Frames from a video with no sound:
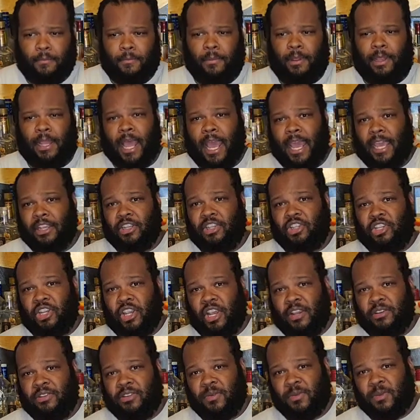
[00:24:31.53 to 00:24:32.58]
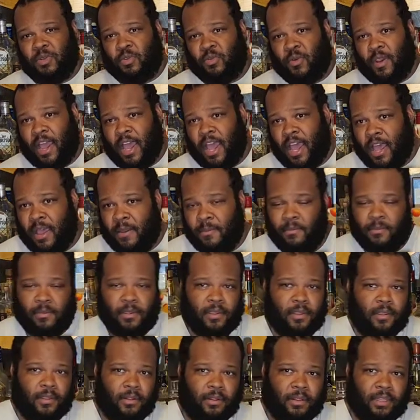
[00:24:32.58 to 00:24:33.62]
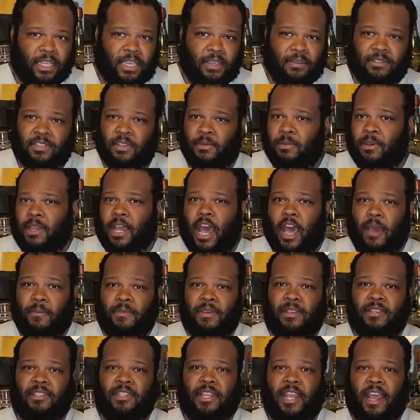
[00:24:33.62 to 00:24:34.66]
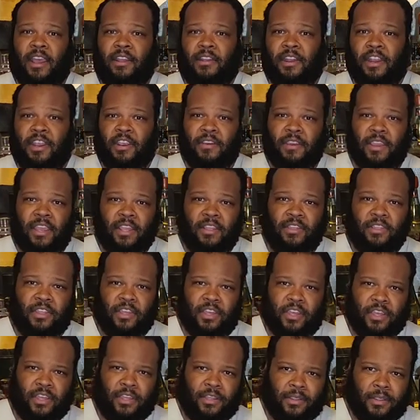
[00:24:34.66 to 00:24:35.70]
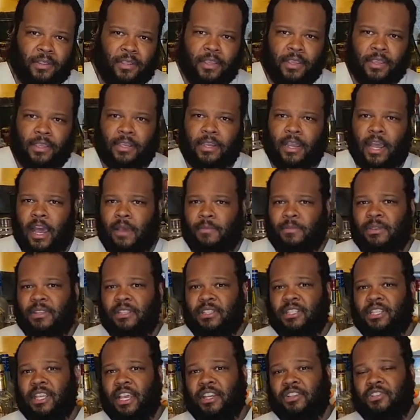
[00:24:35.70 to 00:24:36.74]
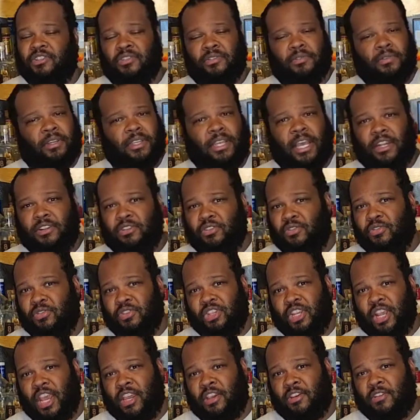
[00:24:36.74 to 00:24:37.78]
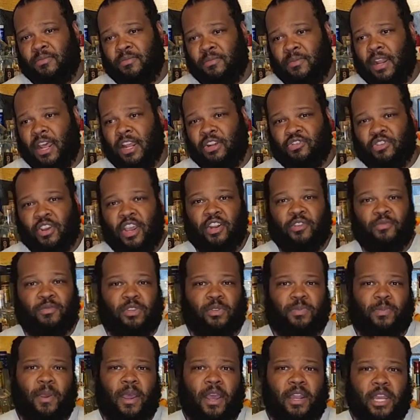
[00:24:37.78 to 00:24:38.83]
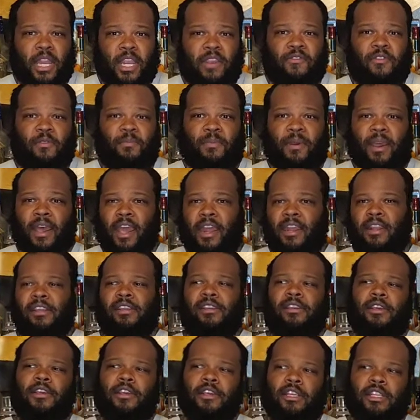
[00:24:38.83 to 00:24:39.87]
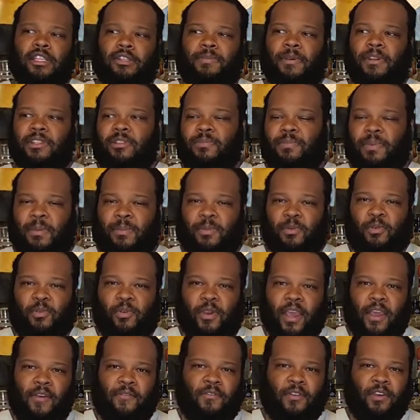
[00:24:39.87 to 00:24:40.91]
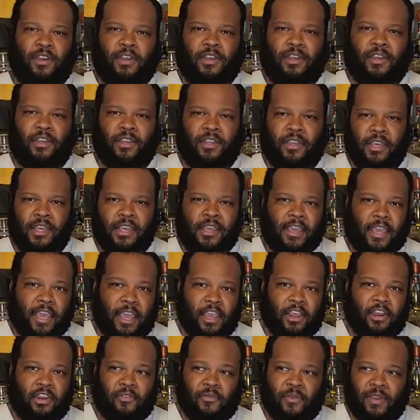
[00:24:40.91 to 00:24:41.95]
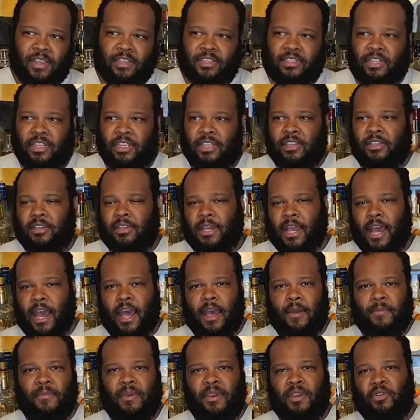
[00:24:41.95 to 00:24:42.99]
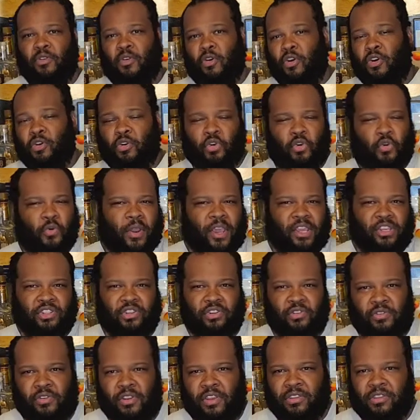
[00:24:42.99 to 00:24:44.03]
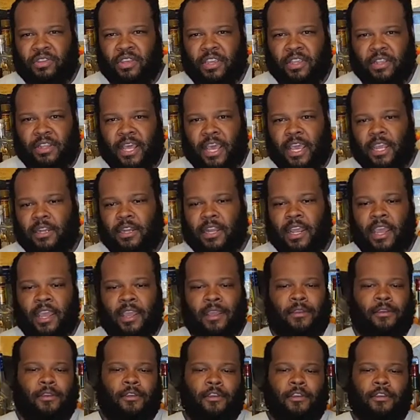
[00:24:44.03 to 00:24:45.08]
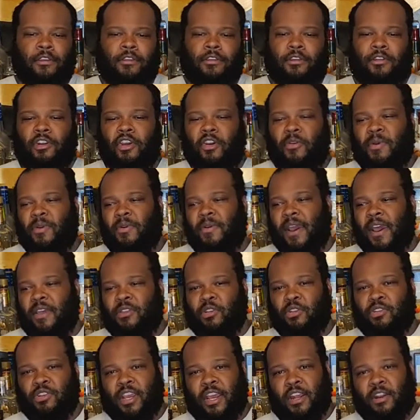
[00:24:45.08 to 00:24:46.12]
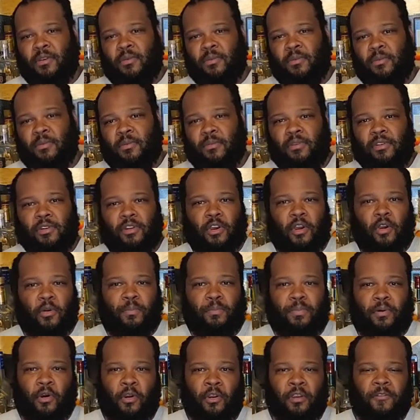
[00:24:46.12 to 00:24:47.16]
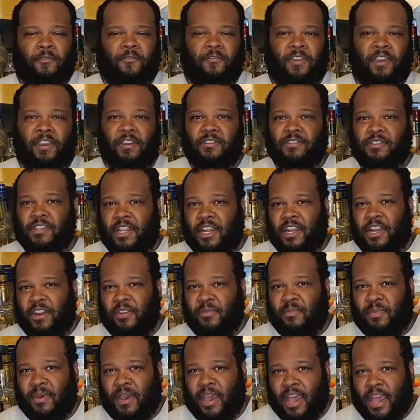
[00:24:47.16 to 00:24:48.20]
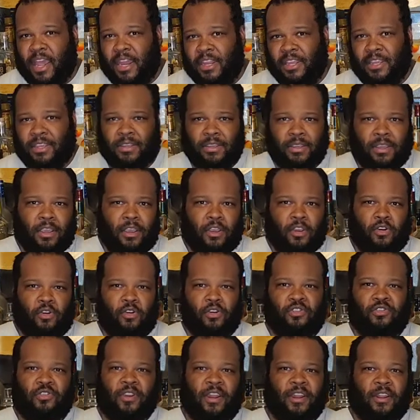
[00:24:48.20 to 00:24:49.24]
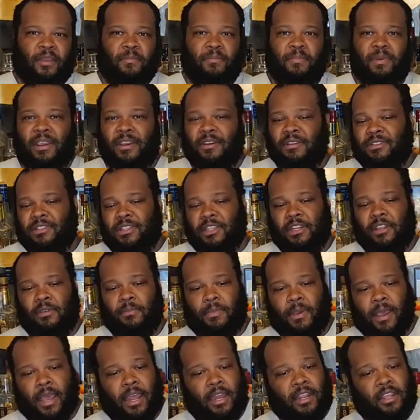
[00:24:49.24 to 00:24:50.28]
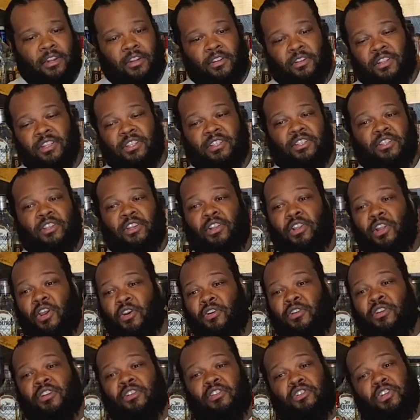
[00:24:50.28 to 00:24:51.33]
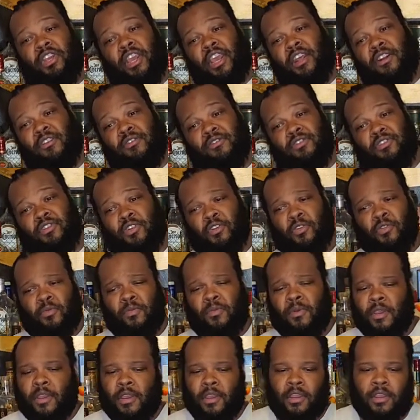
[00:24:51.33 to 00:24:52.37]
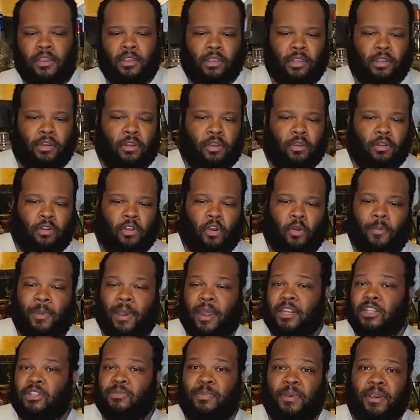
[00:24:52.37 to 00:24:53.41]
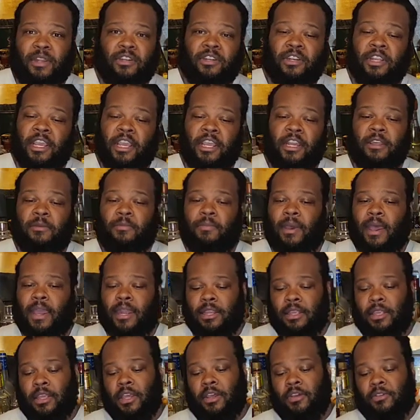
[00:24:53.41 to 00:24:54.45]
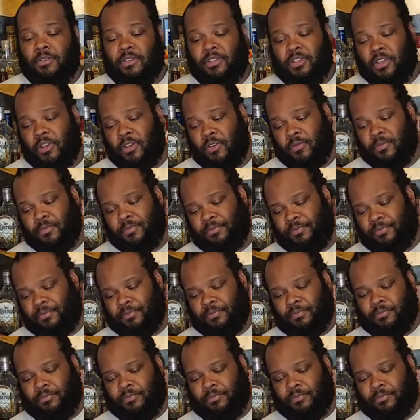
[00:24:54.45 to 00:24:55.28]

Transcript: like, share, subscribe. Leave some comments down there in the comment section, because I do check them and I try to respond to everybody. Especially people who have an interesting comment or question or anything like that. You know, we don't have to try to, you know, point fingers at anybody or try to embarrass anybody. You know, this is a learning channel, so, you know, nobody's better than anybody else. So,